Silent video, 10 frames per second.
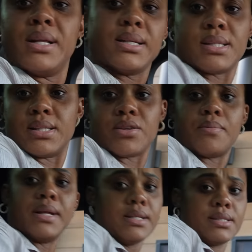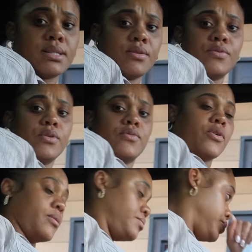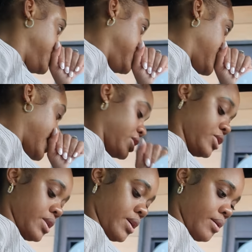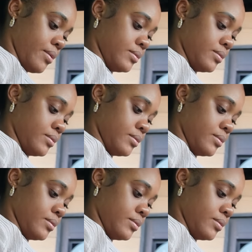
Leah says her is still full from yesterday.